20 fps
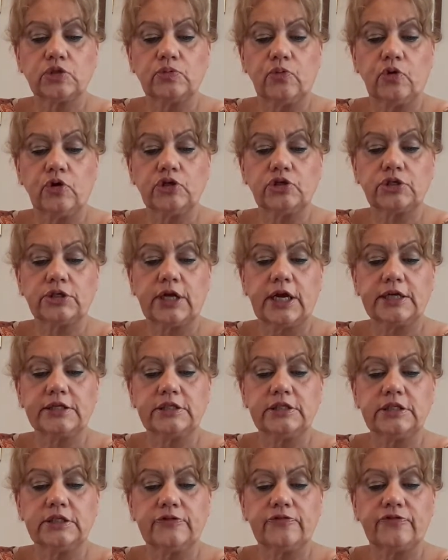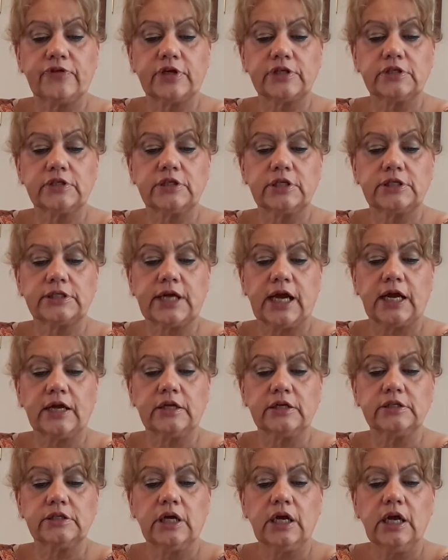moisturising, defrizzing,
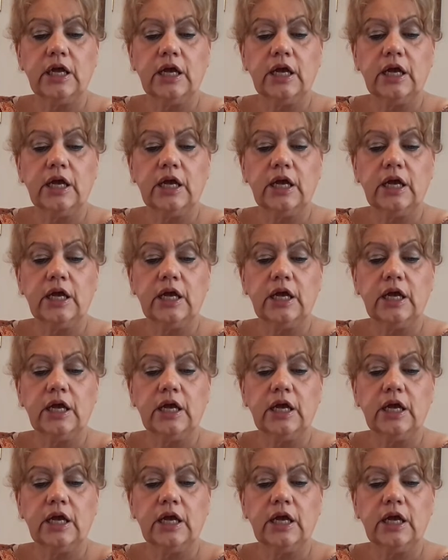detangling